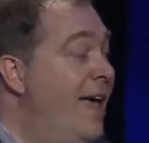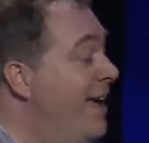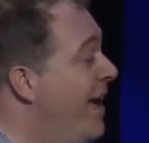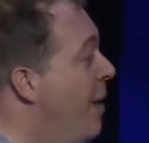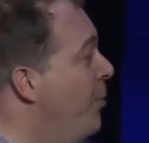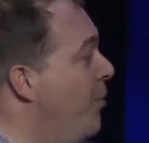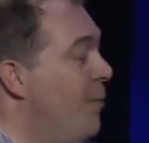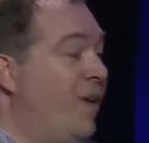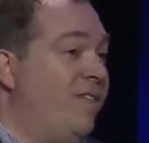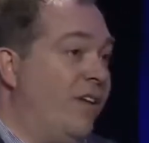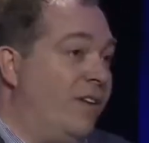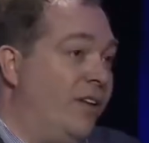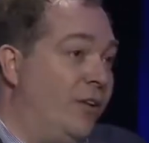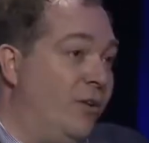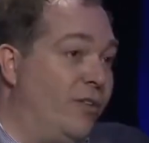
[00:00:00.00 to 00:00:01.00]
Kepler
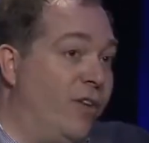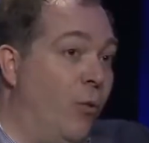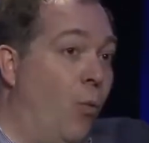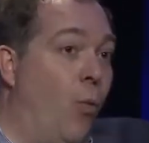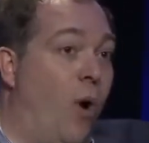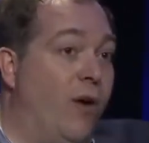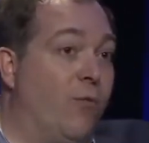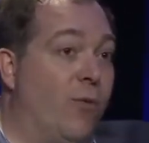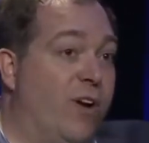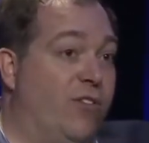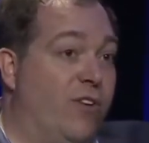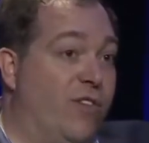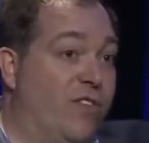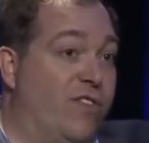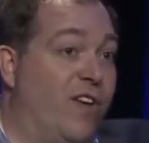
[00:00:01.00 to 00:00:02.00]
basically looked at one
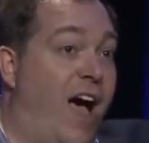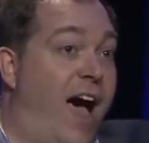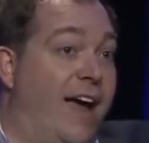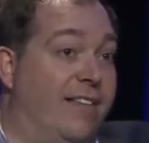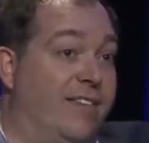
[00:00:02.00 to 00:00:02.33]
region of the sky